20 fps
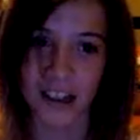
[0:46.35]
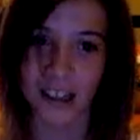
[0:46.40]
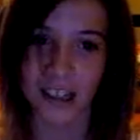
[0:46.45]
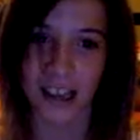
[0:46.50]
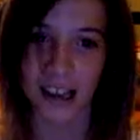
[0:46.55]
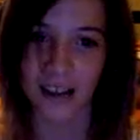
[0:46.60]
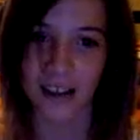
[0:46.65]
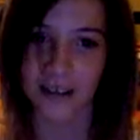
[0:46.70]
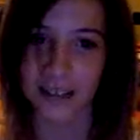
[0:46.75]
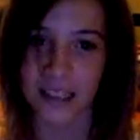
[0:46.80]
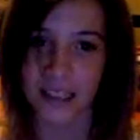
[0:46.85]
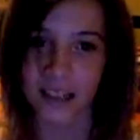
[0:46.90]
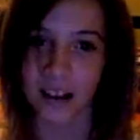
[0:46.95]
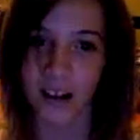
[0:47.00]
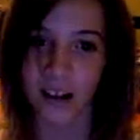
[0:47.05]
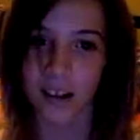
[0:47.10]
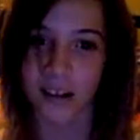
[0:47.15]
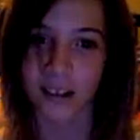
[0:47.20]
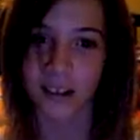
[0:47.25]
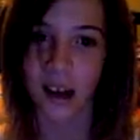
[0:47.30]
they have
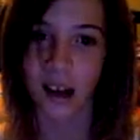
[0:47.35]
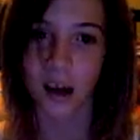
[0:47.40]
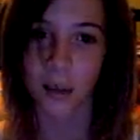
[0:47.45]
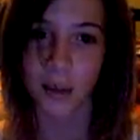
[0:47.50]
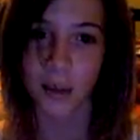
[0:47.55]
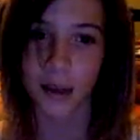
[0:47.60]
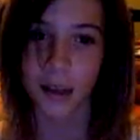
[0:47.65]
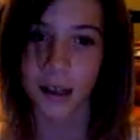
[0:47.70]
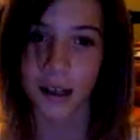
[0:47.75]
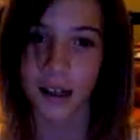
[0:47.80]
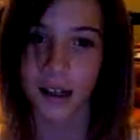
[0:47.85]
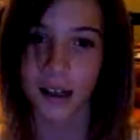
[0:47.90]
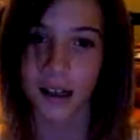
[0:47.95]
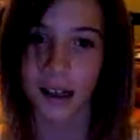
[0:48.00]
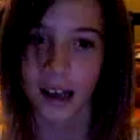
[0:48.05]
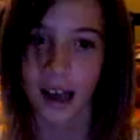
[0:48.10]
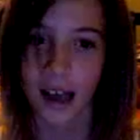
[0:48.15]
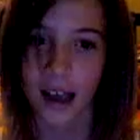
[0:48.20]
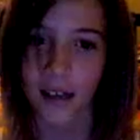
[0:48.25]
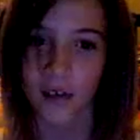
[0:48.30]
snuggled up in
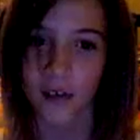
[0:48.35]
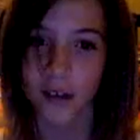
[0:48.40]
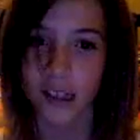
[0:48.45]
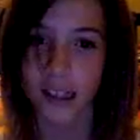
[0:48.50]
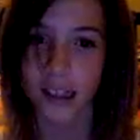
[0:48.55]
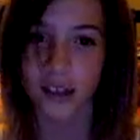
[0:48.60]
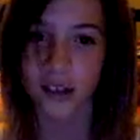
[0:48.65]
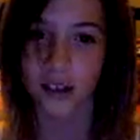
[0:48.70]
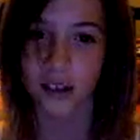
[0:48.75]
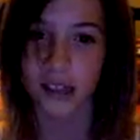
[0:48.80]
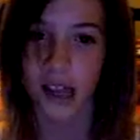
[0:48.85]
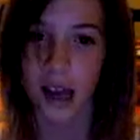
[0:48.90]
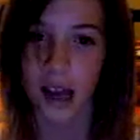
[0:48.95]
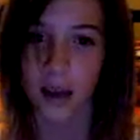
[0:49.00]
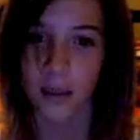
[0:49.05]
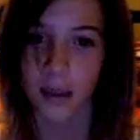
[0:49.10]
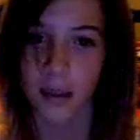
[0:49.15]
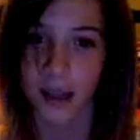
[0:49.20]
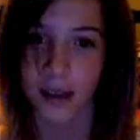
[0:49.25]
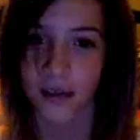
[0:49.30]
it every single
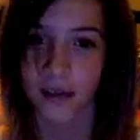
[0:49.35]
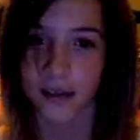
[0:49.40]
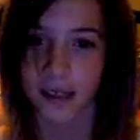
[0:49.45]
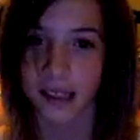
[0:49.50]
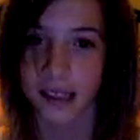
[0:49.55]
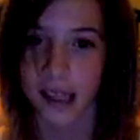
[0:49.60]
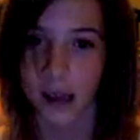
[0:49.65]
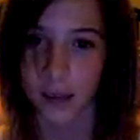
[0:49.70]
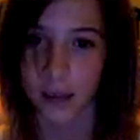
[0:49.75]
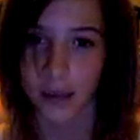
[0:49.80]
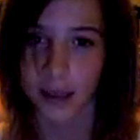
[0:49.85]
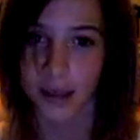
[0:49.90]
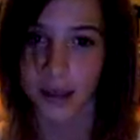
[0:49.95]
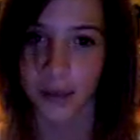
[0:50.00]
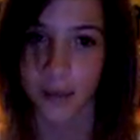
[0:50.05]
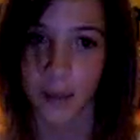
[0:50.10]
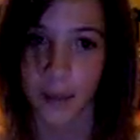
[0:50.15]
time they've slept.